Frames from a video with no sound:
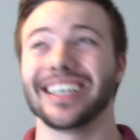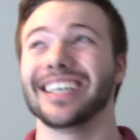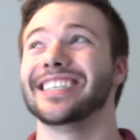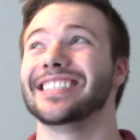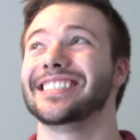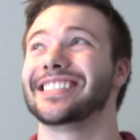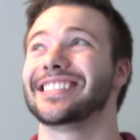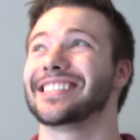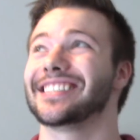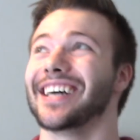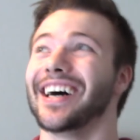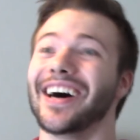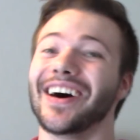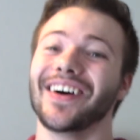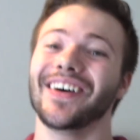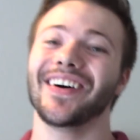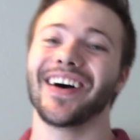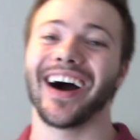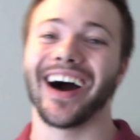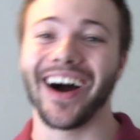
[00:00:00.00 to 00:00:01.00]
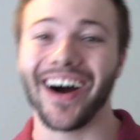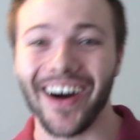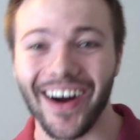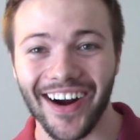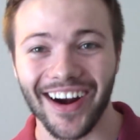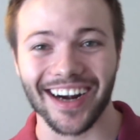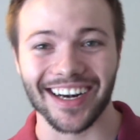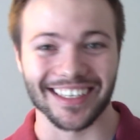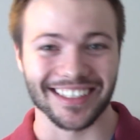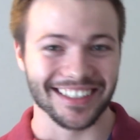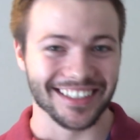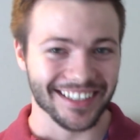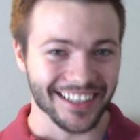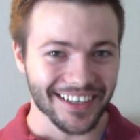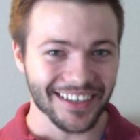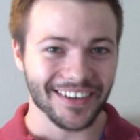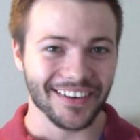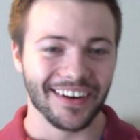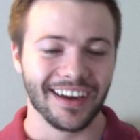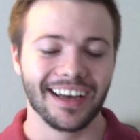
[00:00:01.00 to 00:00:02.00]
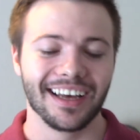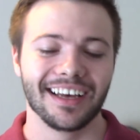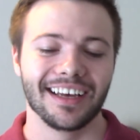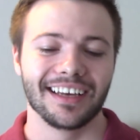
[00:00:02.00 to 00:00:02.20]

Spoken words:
It's so hard to do.